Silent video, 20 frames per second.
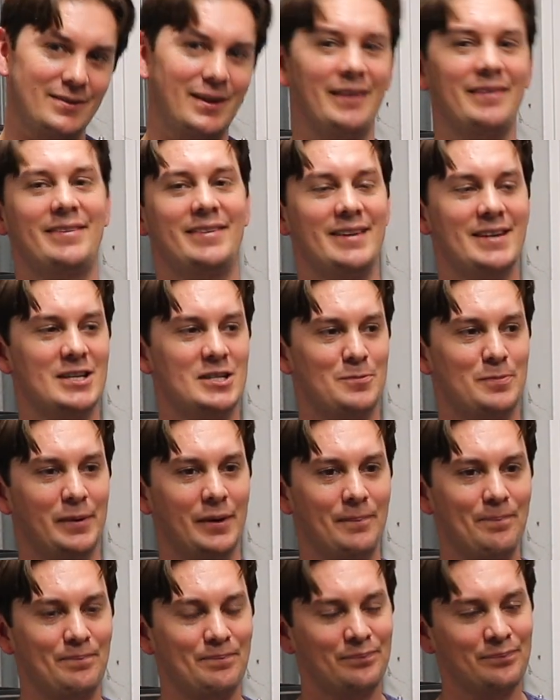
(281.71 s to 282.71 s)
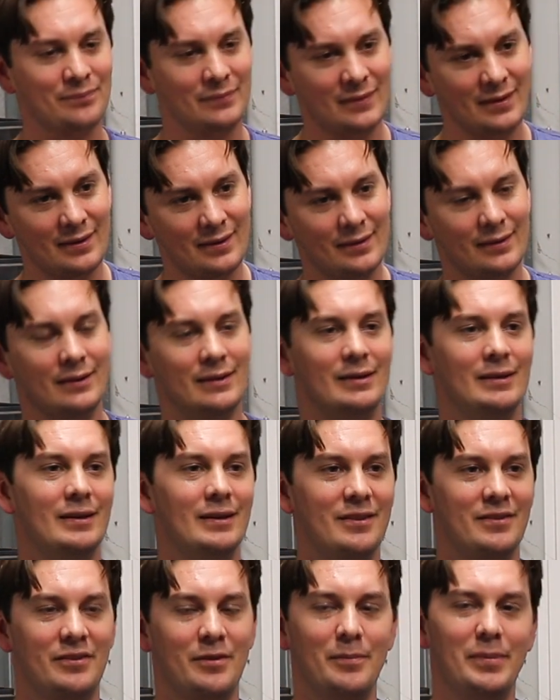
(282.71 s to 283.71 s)
Not seized, but
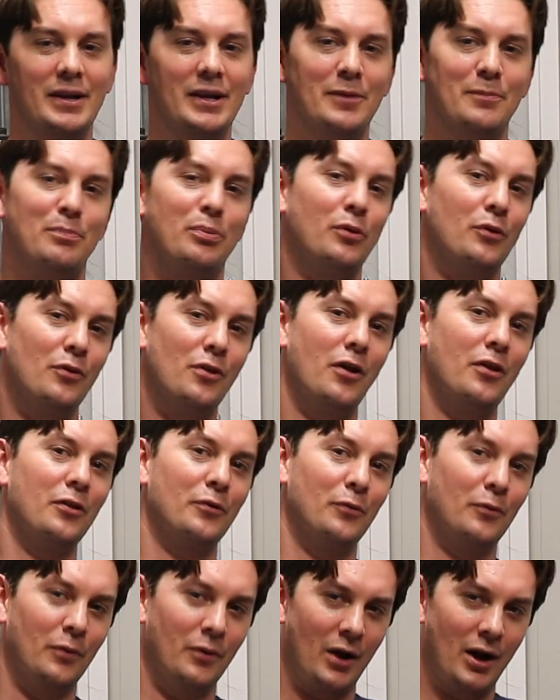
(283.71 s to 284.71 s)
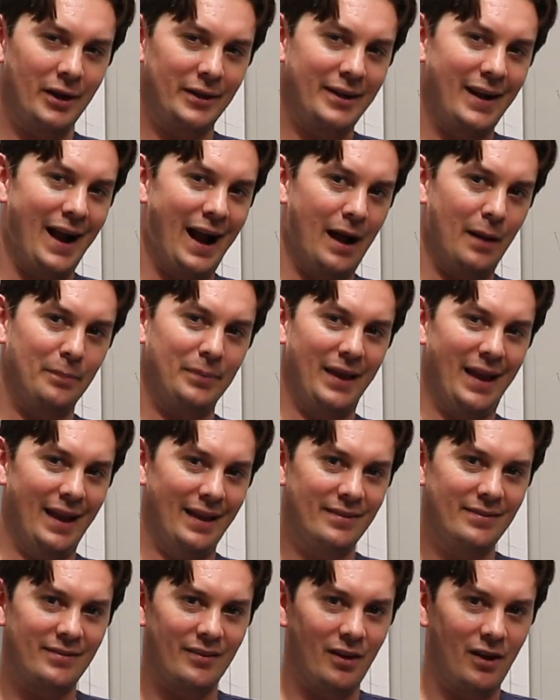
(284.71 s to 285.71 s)
somebody had pulled all the rod cap
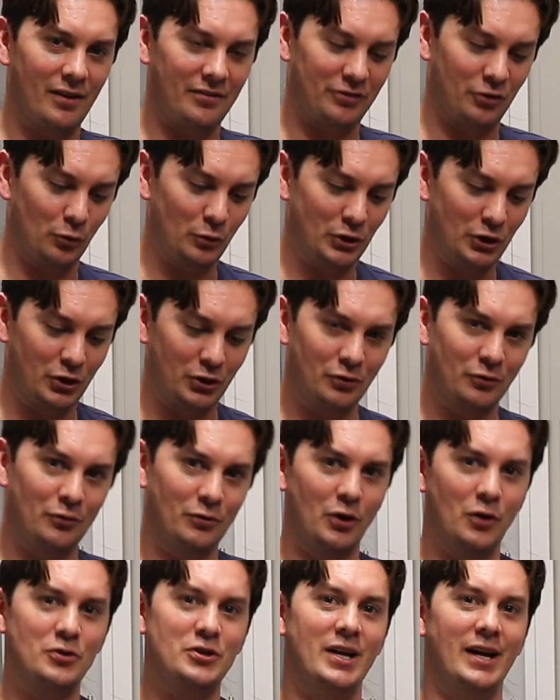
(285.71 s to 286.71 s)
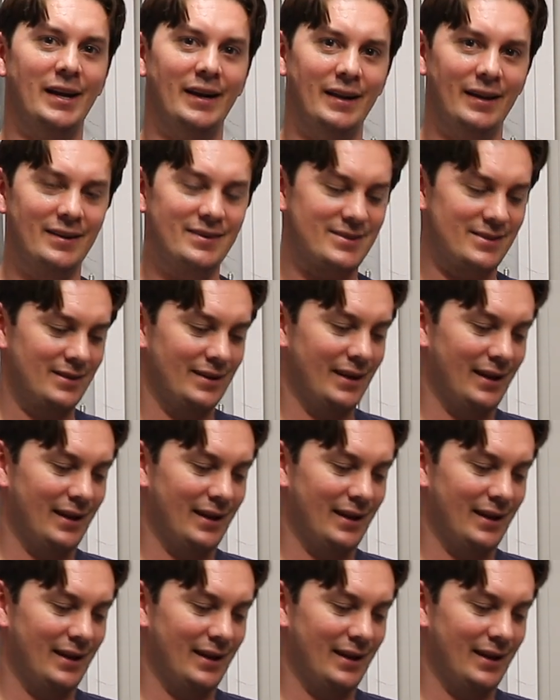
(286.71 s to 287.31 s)
ends off, so we couldn't rotate it.